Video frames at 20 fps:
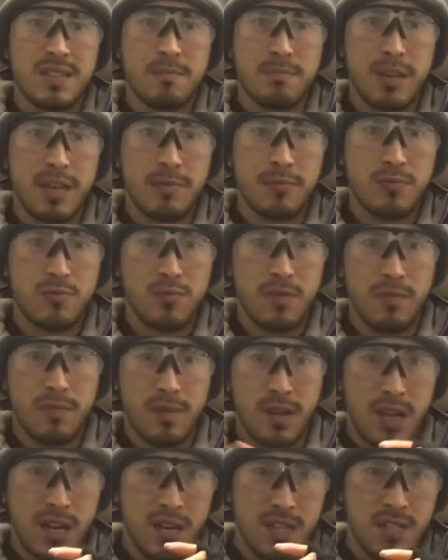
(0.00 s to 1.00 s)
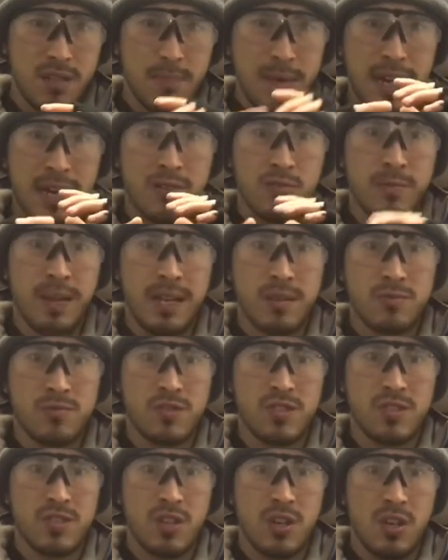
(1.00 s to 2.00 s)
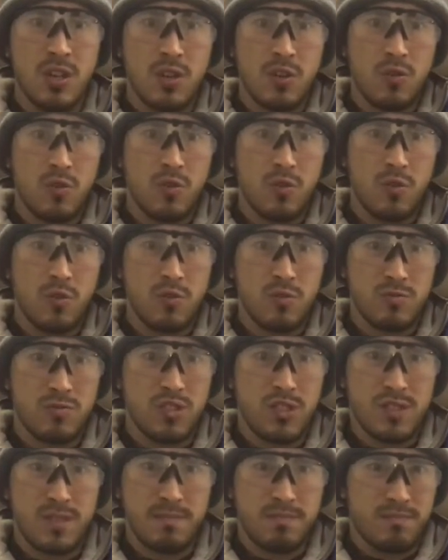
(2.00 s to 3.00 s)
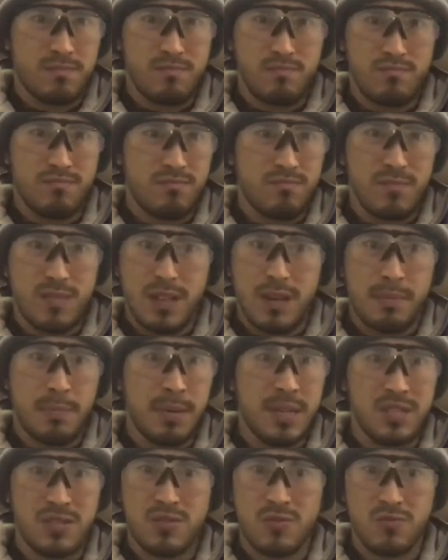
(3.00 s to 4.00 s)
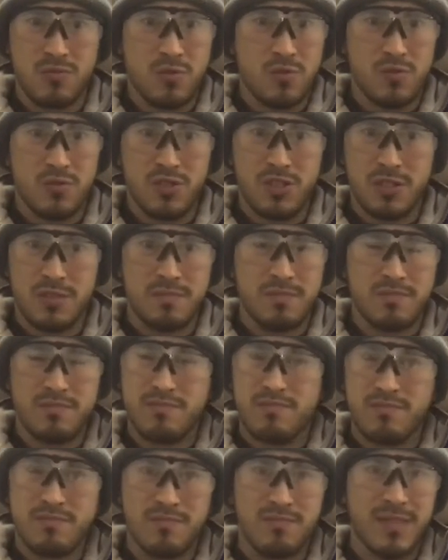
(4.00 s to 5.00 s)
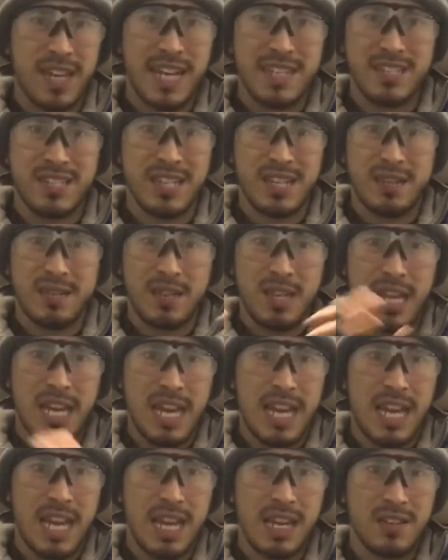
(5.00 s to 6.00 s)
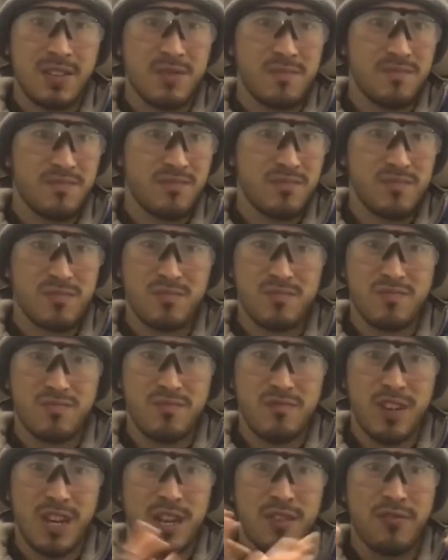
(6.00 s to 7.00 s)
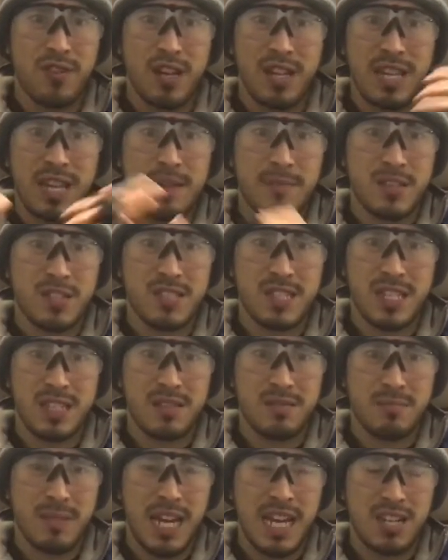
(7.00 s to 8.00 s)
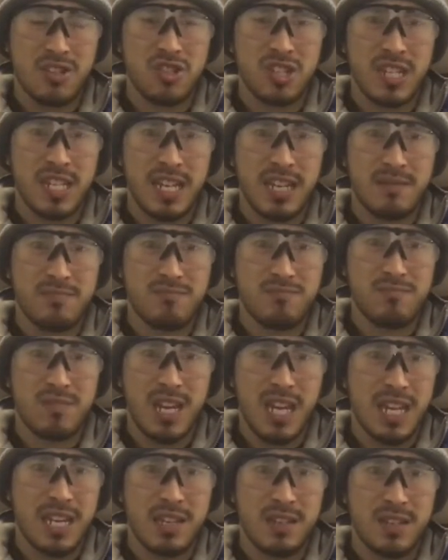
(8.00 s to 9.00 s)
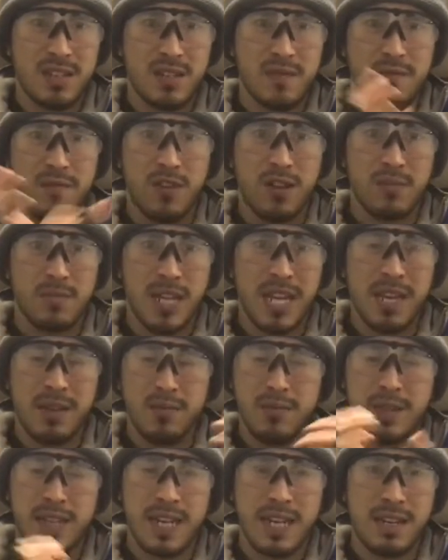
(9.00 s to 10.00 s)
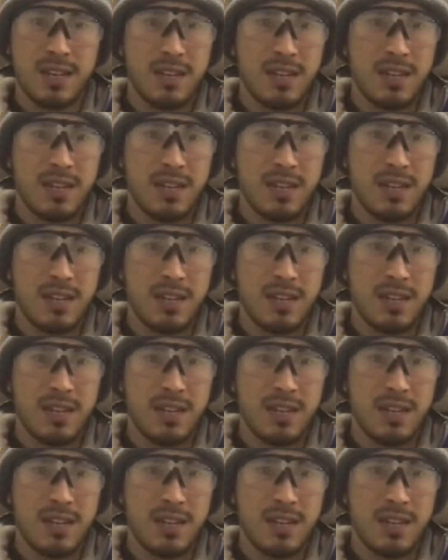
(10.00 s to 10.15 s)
people with underbarrel mounts or just a pistol launcher. That's it. And very rarely have I seen them actually get a confirmed hit with that.